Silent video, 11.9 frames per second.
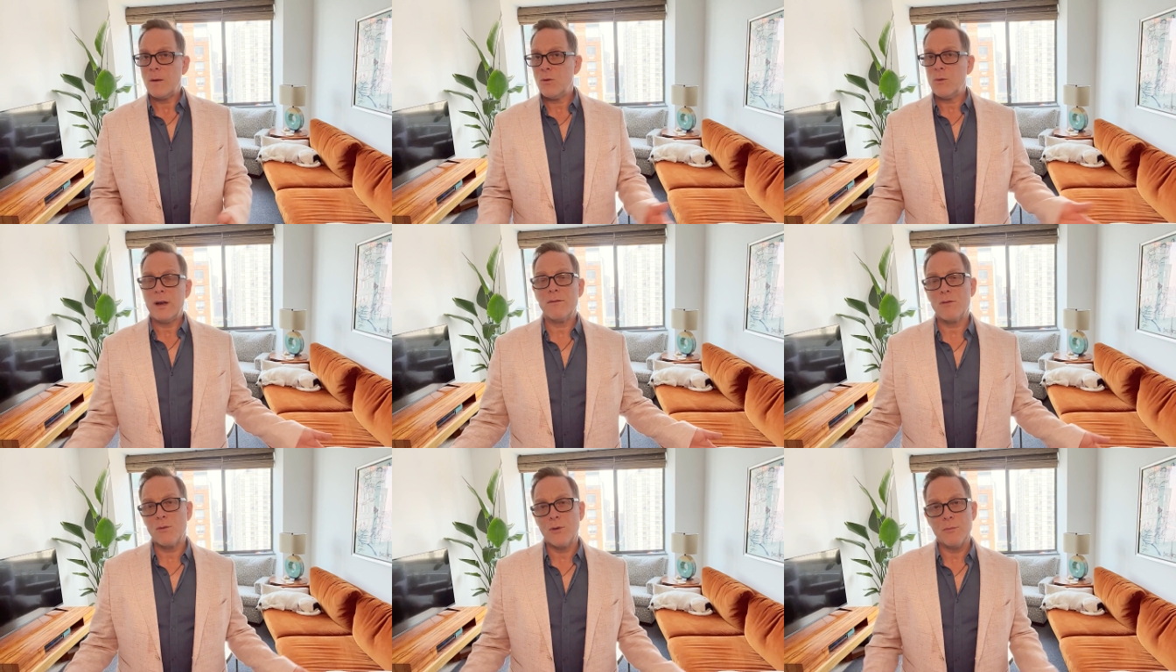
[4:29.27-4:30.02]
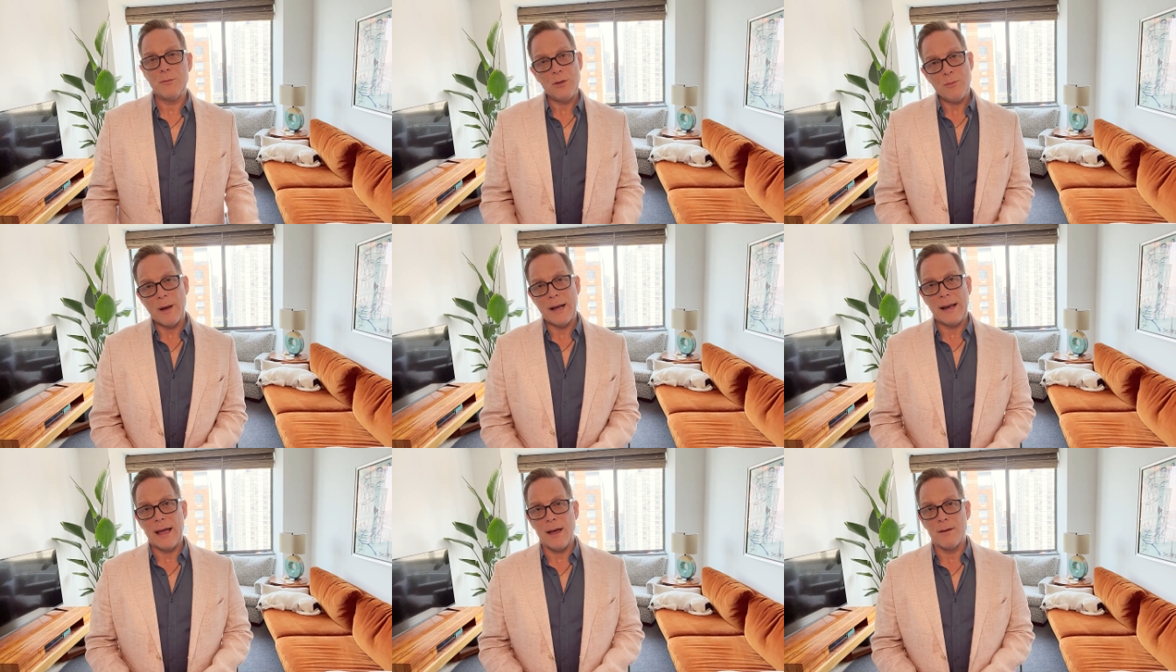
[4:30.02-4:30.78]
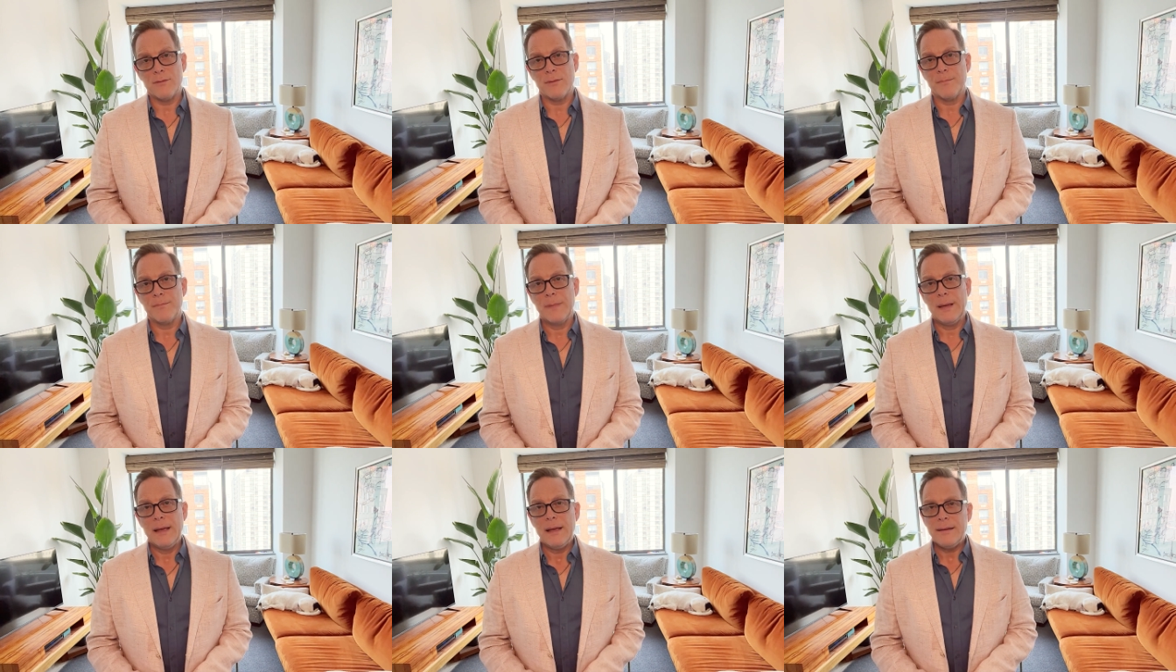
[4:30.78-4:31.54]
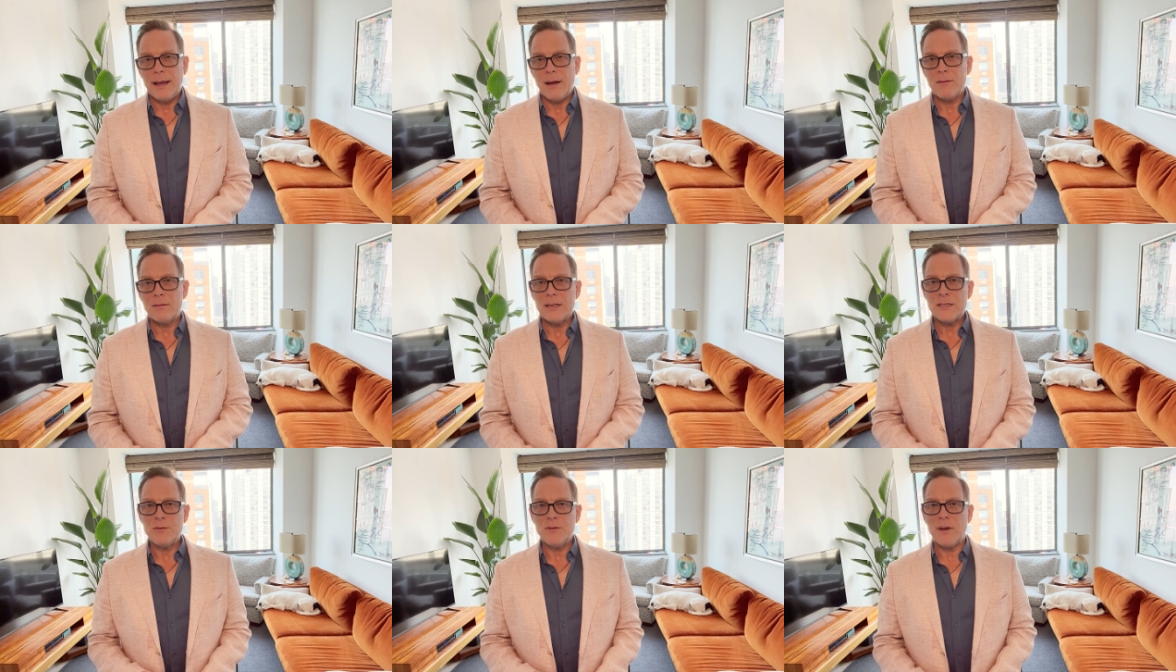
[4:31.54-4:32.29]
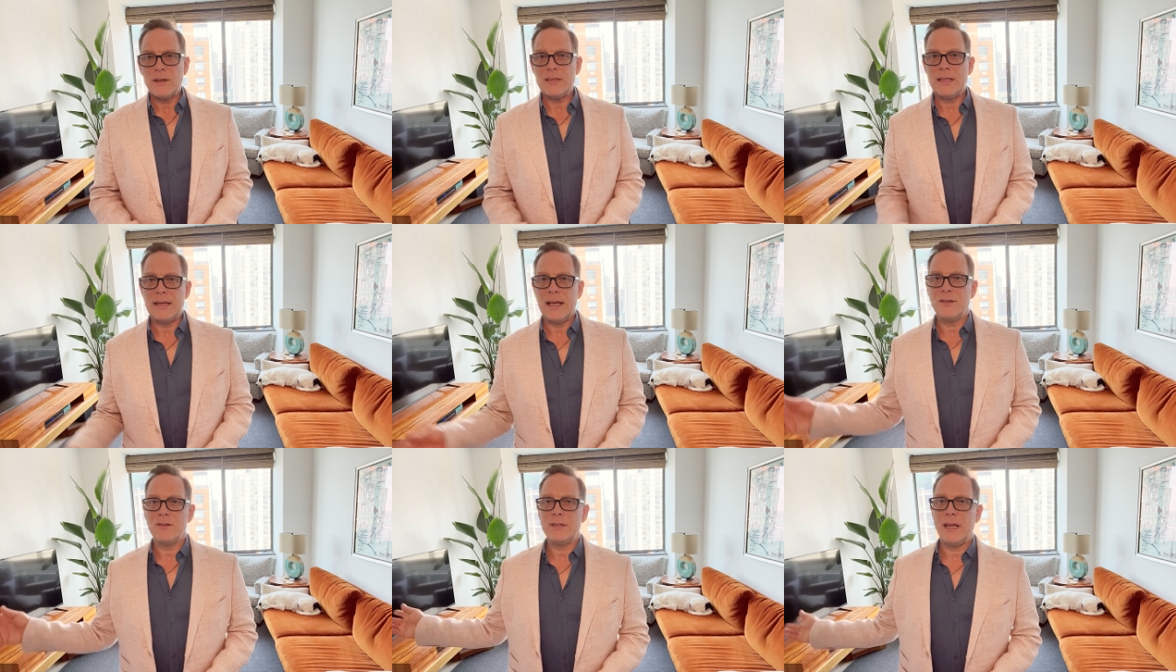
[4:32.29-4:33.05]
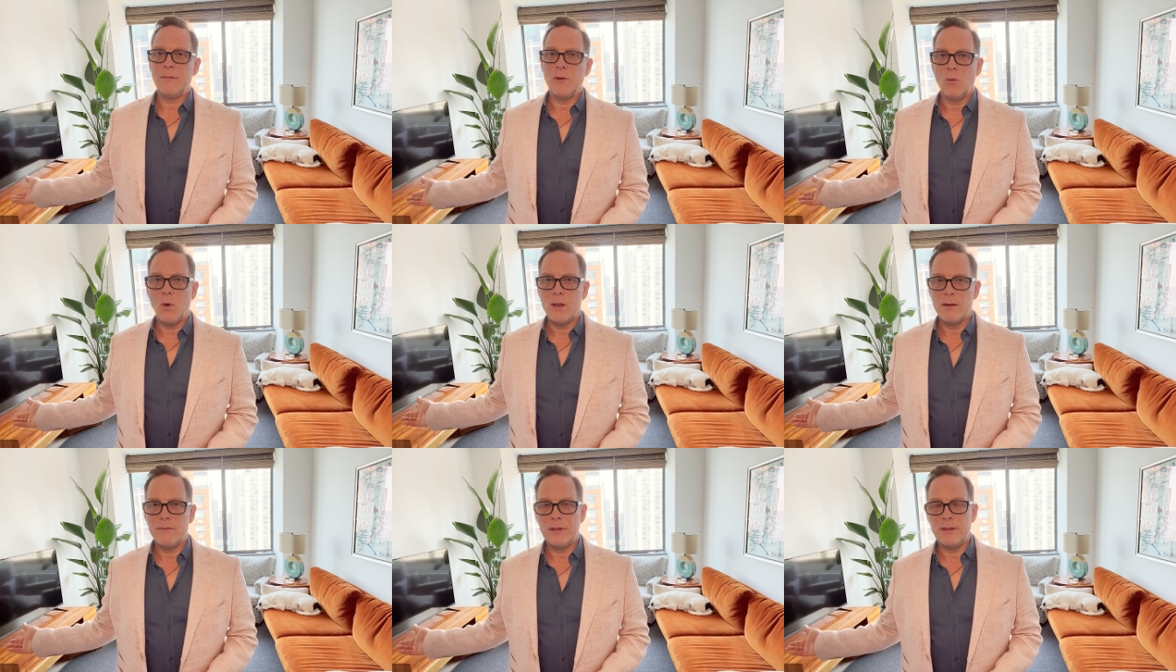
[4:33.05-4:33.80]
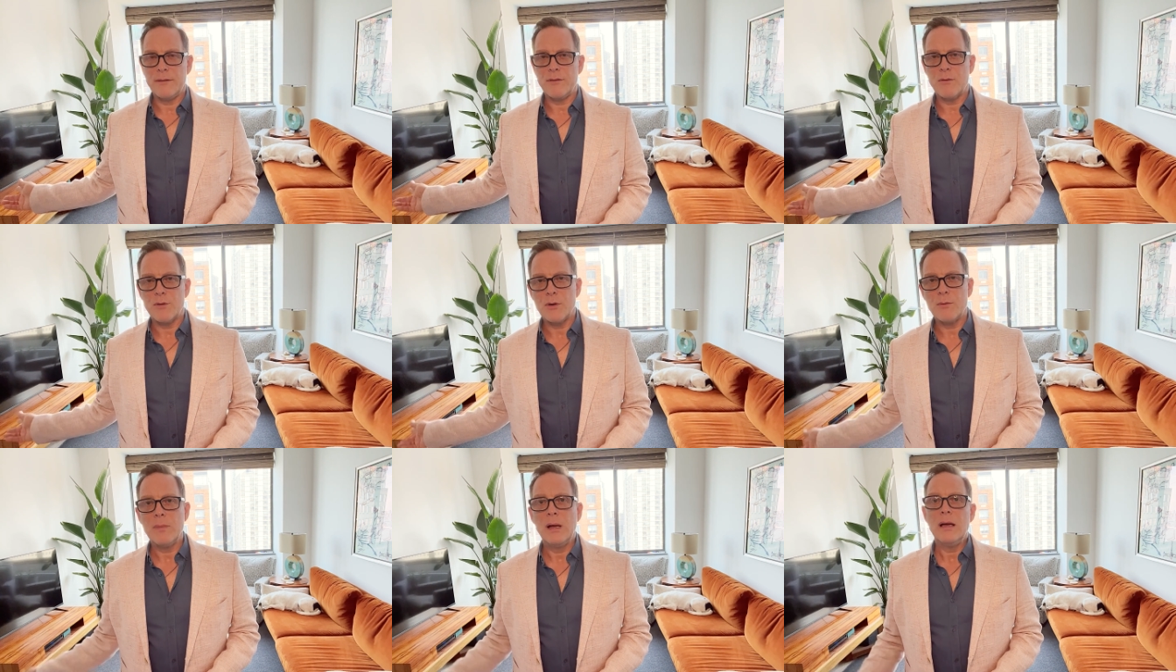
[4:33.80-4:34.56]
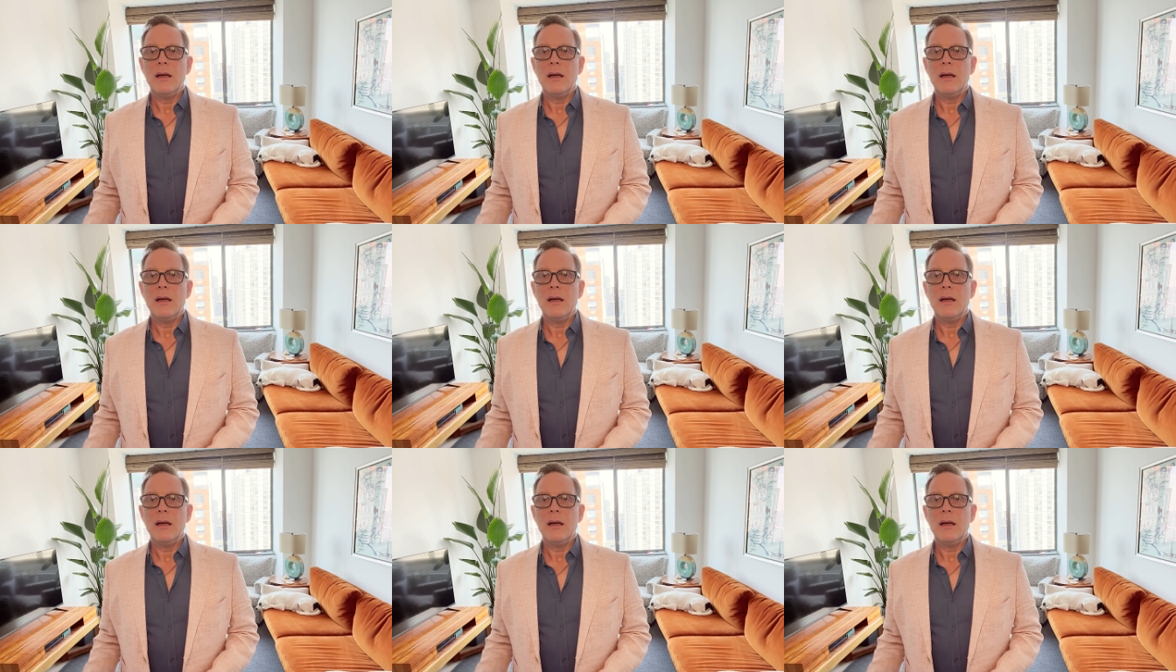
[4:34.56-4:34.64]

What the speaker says: or whatever room you might have. Now, let's move on to the entertainment wall of the living room.